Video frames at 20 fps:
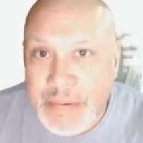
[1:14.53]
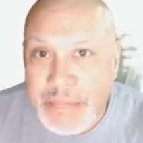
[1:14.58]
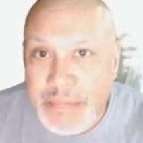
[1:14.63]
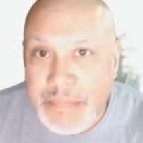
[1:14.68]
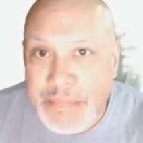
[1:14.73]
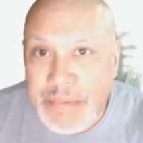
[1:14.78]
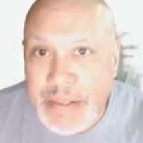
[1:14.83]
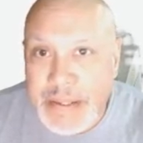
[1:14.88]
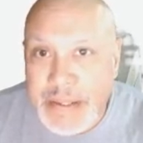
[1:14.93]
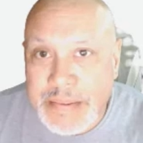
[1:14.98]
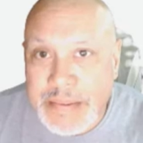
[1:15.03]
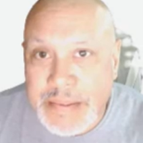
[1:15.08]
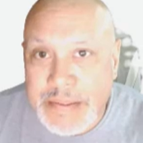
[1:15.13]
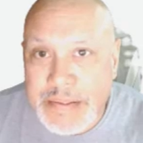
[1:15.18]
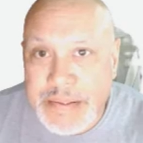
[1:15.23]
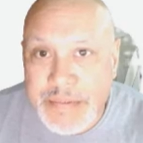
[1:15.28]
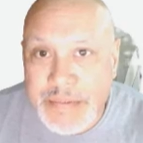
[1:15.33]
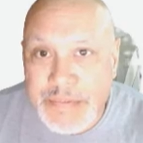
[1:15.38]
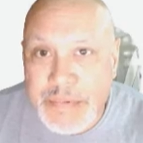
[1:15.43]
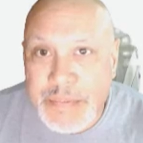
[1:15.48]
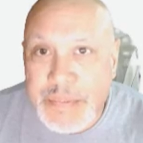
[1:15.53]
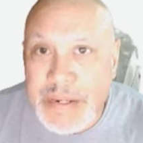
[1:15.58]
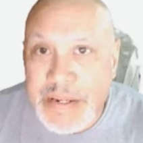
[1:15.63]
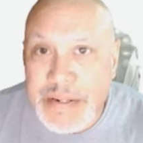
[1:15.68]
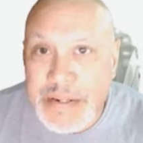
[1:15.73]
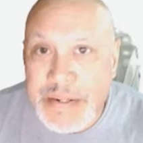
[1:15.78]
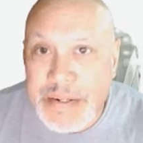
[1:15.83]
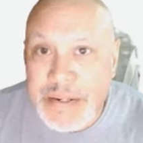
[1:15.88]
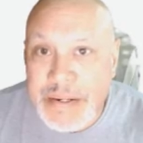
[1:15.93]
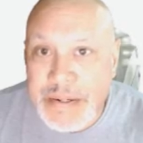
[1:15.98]
Fill out this
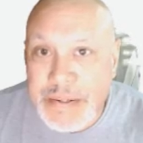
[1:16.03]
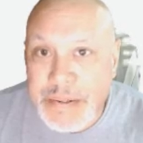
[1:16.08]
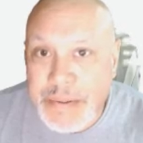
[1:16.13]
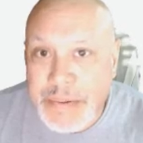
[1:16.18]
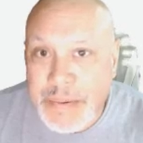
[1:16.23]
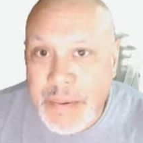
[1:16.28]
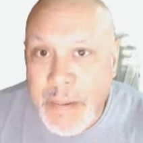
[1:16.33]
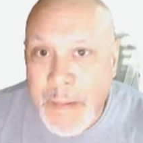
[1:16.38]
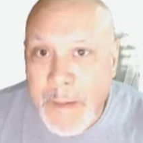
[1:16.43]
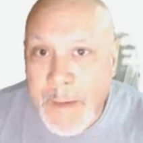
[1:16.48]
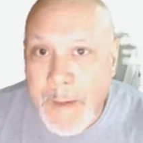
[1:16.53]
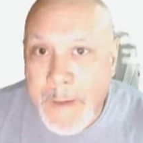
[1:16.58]
information here.